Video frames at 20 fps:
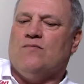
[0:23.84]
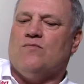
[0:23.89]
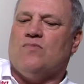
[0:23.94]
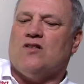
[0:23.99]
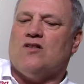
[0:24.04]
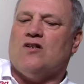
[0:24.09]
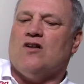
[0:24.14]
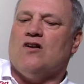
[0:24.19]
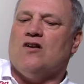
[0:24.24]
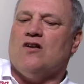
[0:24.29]

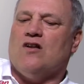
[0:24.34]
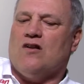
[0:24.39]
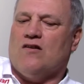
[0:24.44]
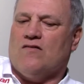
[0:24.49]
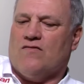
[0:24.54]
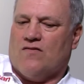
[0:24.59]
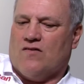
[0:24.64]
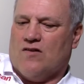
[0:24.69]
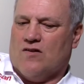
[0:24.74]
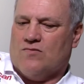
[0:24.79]
But a lot
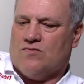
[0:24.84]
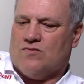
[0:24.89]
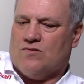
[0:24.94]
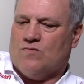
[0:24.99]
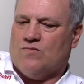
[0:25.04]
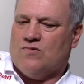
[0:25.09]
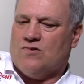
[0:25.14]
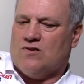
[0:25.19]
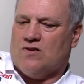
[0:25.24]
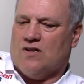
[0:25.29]
of clubs
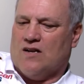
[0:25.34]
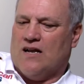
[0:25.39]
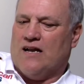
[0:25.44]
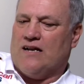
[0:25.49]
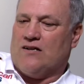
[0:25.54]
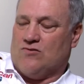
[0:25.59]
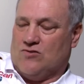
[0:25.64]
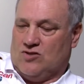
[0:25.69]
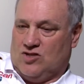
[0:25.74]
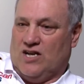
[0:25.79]
would
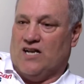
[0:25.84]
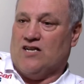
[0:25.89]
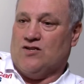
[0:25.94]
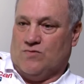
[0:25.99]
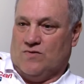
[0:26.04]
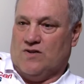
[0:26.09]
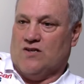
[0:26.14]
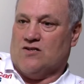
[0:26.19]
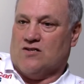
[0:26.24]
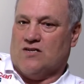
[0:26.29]
like to change
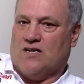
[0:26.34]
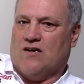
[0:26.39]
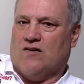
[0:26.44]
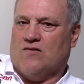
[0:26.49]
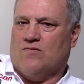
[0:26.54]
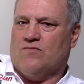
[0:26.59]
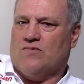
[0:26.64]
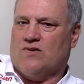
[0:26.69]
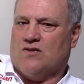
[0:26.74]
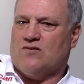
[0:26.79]
with us
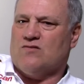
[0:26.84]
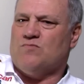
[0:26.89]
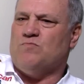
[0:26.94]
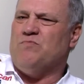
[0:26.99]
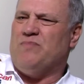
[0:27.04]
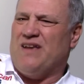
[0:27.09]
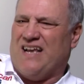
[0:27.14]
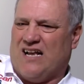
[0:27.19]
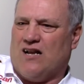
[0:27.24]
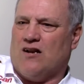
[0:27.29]
now because
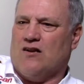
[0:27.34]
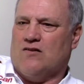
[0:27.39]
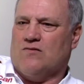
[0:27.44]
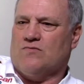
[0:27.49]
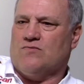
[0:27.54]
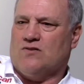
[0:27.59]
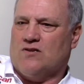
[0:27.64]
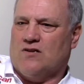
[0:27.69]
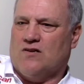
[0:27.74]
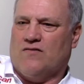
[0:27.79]
big
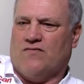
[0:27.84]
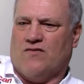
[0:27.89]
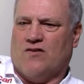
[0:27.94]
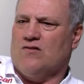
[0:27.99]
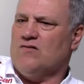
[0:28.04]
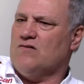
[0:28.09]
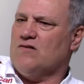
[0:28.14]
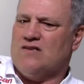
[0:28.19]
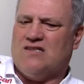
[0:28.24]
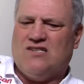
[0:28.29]
clubs, you know, if you
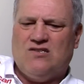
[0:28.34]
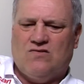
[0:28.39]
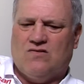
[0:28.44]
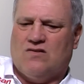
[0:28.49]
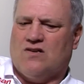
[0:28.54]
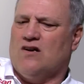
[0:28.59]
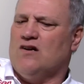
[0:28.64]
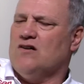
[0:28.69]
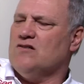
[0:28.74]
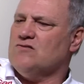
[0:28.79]
look at
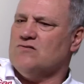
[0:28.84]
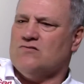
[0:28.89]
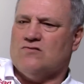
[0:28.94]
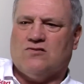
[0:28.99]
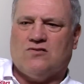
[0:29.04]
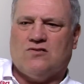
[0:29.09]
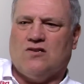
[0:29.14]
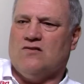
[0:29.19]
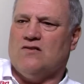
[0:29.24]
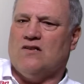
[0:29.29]
Newcastle,
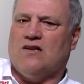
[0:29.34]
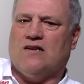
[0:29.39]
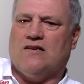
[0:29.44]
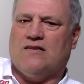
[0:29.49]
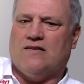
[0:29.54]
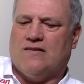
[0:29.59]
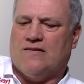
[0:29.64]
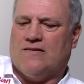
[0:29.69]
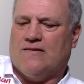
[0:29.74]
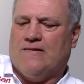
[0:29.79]

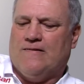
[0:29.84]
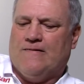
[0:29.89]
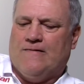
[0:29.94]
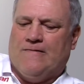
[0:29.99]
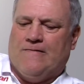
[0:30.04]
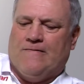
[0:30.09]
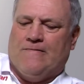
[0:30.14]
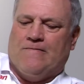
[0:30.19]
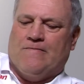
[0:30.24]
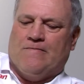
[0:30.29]
Sunderland,
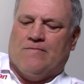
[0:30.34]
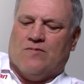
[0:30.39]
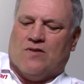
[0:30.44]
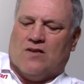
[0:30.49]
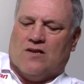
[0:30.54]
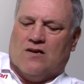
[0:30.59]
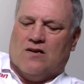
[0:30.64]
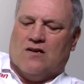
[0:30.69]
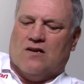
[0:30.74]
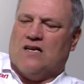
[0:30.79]

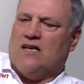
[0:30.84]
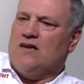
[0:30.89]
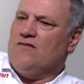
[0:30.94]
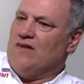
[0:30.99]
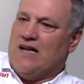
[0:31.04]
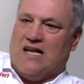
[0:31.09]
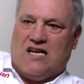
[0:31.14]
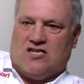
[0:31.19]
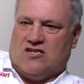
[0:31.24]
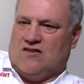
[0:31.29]
uh,
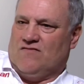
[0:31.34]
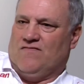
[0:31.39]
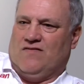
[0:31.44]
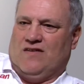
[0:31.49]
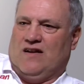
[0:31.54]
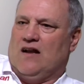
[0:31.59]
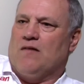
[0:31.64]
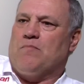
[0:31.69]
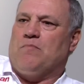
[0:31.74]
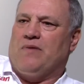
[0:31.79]
even Aston
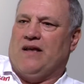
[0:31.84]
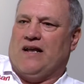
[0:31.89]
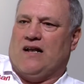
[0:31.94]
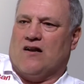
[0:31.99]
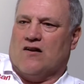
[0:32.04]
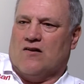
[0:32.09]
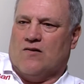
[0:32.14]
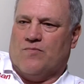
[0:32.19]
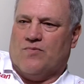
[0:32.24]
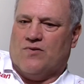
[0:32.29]
Villa, big
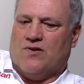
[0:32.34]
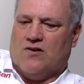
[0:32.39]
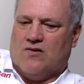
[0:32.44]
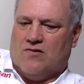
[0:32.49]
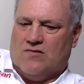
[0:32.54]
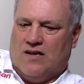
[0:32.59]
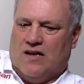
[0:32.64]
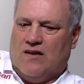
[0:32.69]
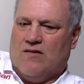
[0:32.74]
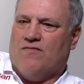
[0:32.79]
club, you
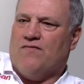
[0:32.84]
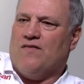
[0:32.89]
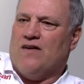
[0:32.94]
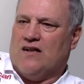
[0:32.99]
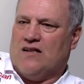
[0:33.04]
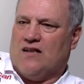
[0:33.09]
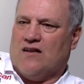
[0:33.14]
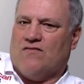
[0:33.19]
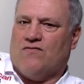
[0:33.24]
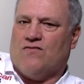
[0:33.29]
know, they are
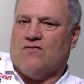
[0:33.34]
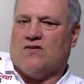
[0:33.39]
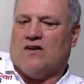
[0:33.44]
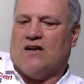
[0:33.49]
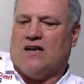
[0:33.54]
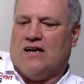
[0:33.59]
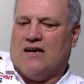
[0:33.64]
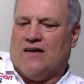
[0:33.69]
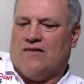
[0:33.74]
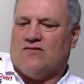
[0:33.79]
fighting for their
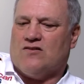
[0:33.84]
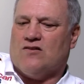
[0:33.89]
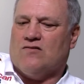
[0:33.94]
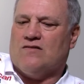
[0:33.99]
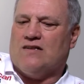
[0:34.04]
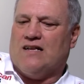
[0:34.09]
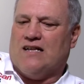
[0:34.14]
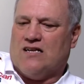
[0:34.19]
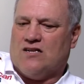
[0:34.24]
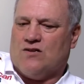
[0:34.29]
lives. So
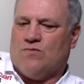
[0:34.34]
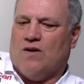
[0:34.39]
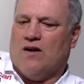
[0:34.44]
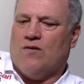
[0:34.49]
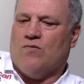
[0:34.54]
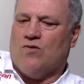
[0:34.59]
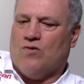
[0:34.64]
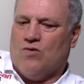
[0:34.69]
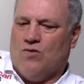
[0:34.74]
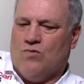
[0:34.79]
that is why
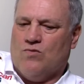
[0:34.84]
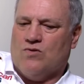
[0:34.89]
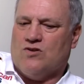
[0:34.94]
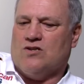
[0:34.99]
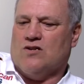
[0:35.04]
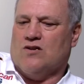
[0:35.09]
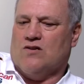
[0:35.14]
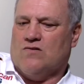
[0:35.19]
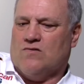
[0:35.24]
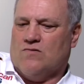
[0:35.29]
we
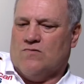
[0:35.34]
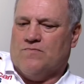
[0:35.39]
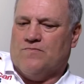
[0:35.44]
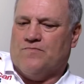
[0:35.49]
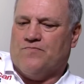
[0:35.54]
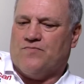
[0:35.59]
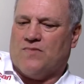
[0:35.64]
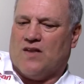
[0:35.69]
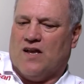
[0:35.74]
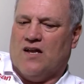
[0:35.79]
always know
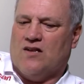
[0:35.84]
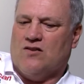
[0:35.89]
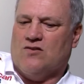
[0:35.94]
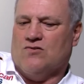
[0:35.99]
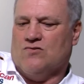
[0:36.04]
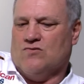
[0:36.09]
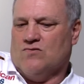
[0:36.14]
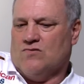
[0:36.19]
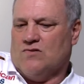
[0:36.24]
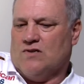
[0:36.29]
and
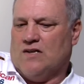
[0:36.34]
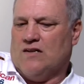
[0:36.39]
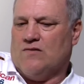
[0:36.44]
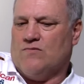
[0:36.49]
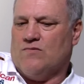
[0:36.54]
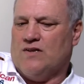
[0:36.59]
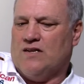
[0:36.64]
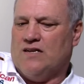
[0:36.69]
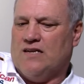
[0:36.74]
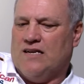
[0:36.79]
knew
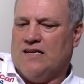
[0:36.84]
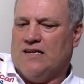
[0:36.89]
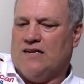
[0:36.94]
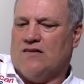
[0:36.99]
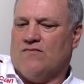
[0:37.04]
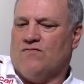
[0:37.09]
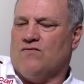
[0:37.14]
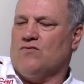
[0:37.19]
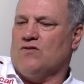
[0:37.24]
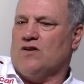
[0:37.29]
that we
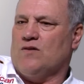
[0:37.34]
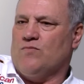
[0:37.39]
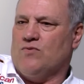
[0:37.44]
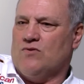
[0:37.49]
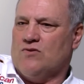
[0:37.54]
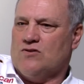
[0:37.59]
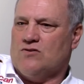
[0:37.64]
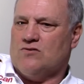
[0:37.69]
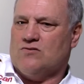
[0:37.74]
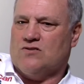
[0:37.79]
needed 40
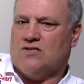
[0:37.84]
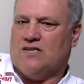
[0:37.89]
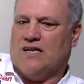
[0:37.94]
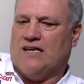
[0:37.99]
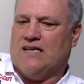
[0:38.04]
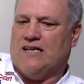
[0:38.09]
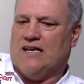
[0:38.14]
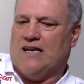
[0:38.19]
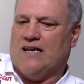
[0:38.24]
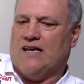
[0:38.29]
points to stay
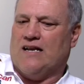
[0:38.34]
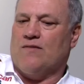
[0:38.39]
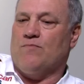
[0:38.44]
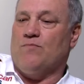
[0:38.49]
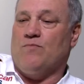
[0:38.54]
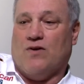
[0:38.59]
in the league.